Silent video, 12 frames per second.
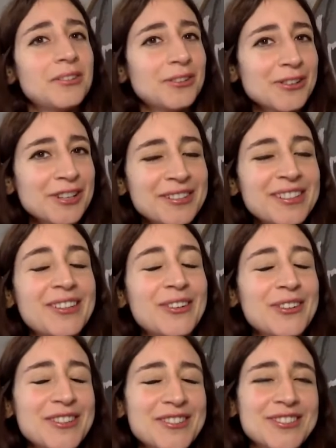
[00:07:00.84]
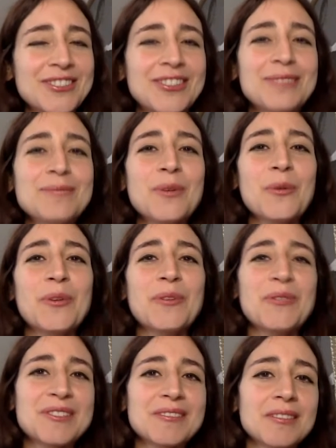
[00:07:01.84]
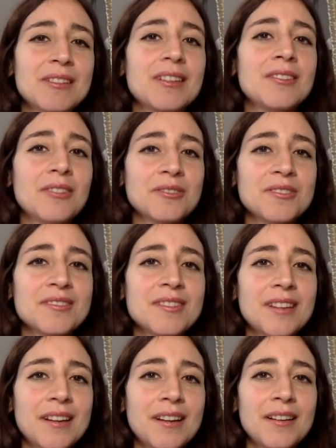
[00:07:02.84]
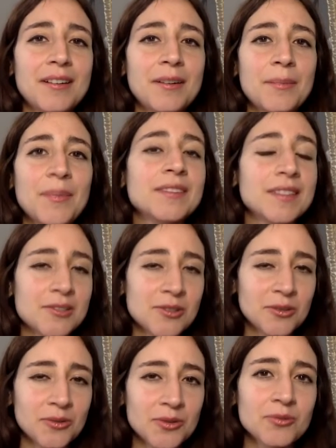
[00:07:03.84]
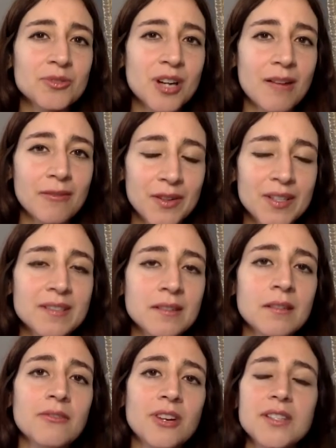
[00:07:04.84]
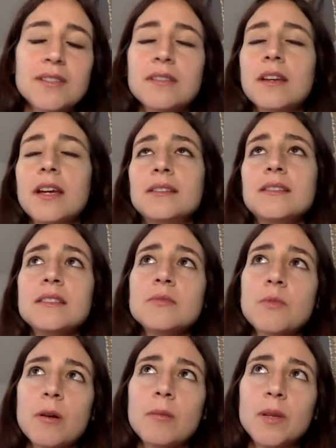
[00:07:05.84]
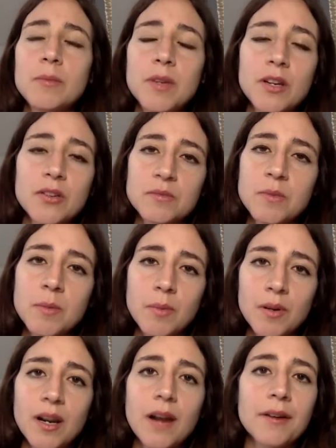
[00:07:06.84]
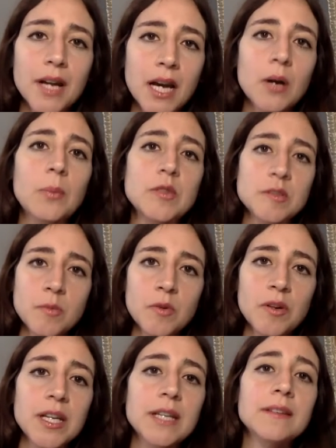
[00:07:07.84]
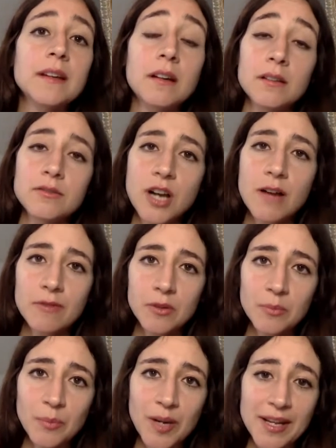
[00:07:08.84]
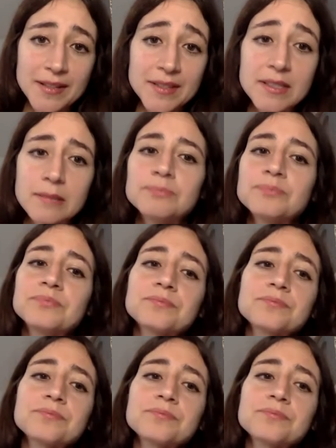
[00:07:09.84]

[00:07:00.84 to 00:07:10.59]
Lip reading: the longer term, we recently noticed that the intention to travel is increasing. And this is probably because people are now postponing their travel plans.